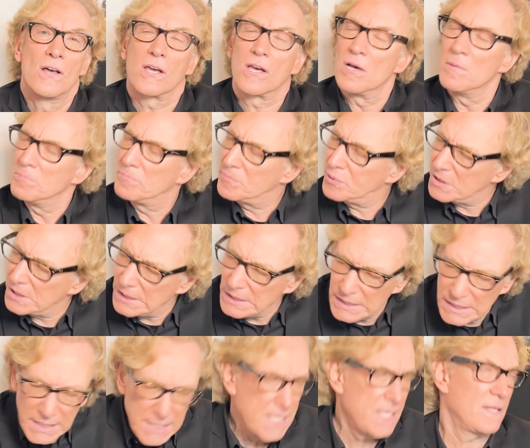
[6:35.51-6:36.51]

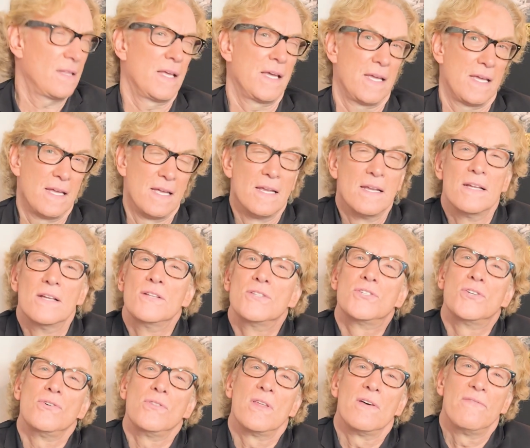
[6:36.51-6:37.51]
completely
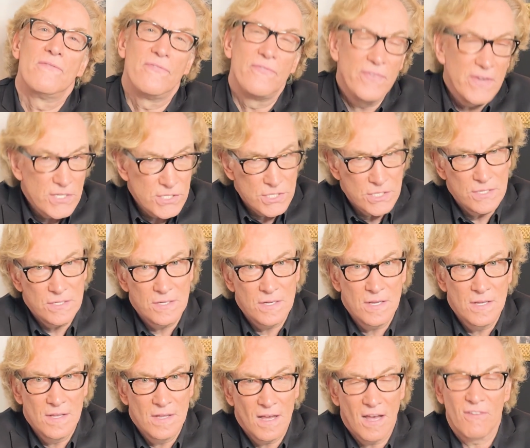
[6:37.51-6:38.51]
to the vision
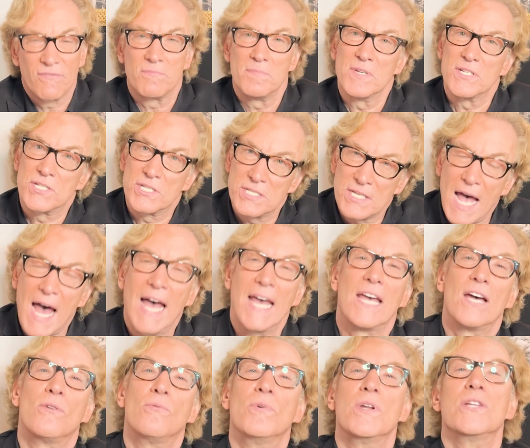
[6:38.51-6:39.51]
of
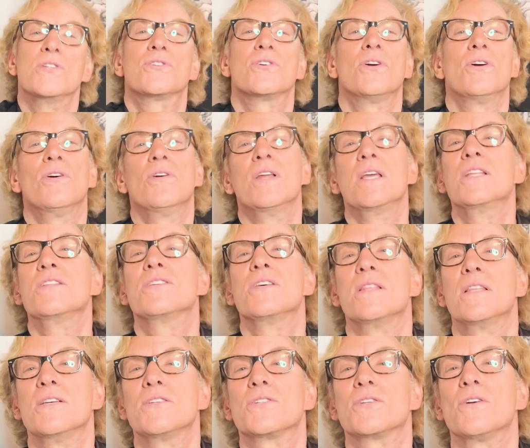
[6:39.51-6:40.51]
Messiah returning to
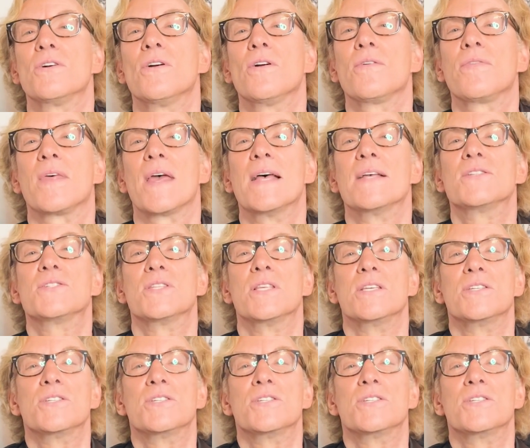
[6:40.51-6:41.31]
this earth as